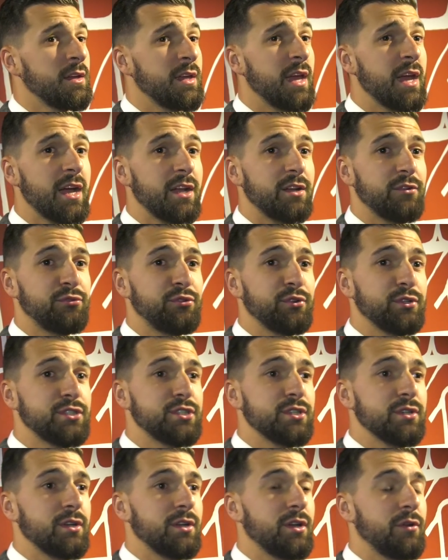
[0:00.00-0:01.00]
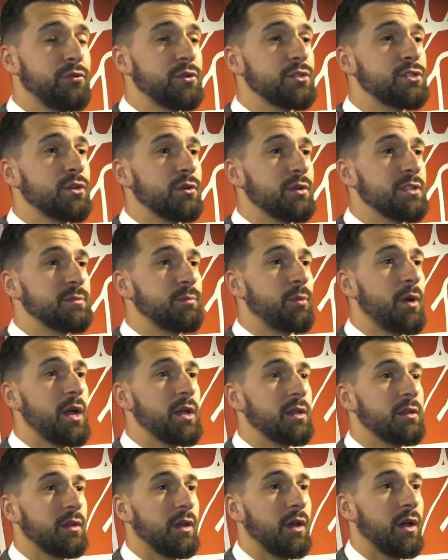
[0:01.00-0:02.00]
Yeah, the future is
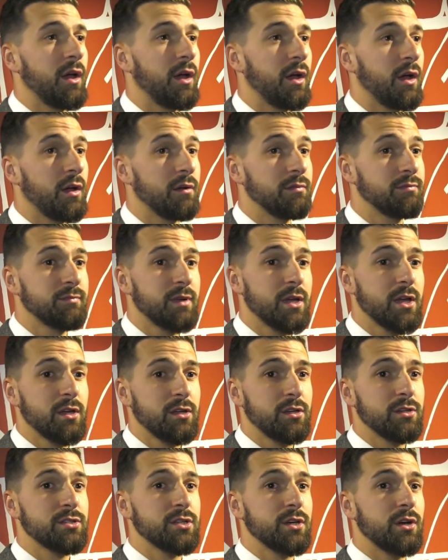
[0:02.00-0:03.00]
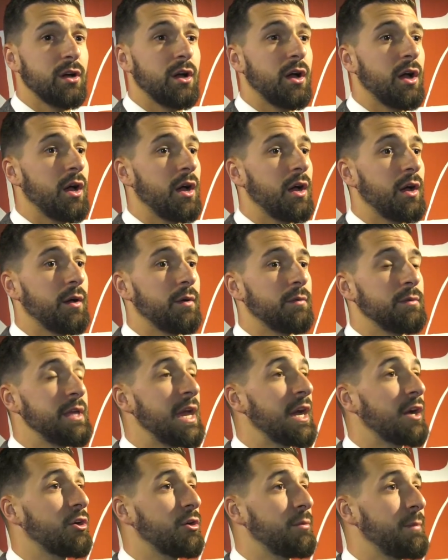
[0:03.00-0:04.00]
bright. You saw
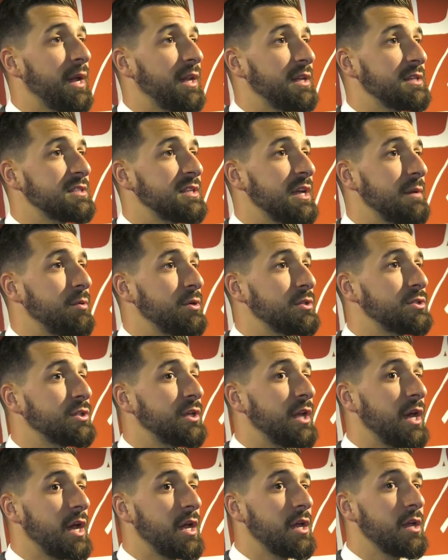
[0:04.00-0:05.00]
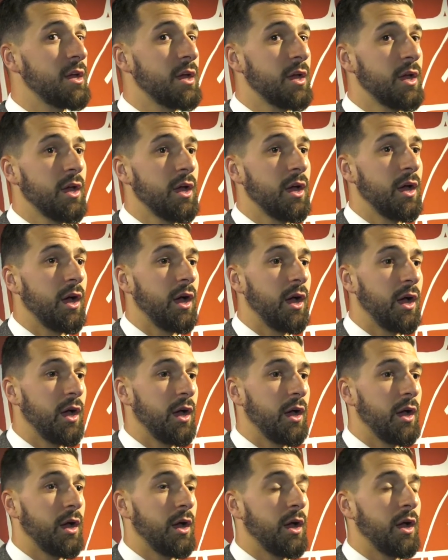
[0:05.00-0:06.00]
Jako made his debut today.
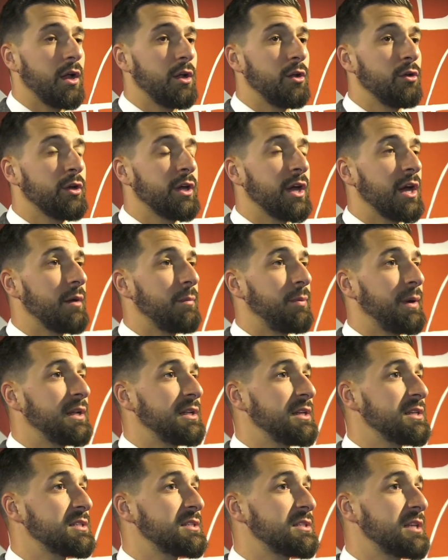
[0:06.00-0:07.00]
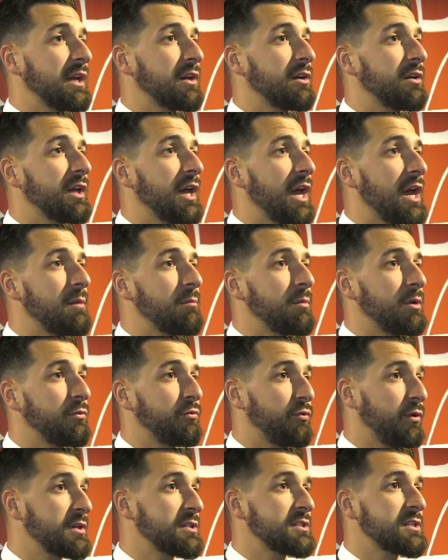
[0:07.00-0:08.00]
Luca played his second game, but the
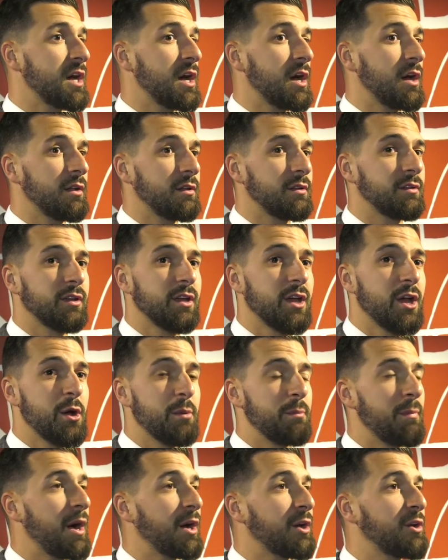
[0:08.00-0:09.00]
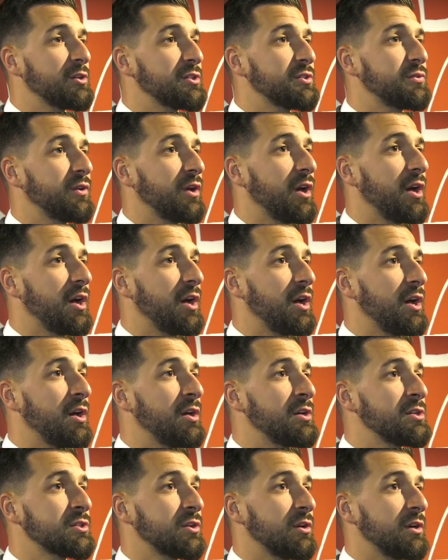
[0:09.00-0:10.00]
first start. Marcus
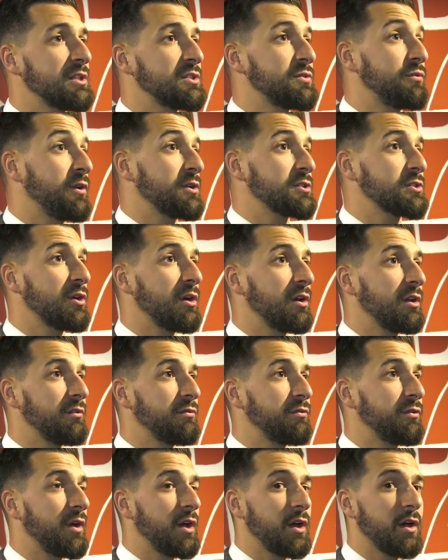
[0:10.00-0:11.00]
scored his first goal of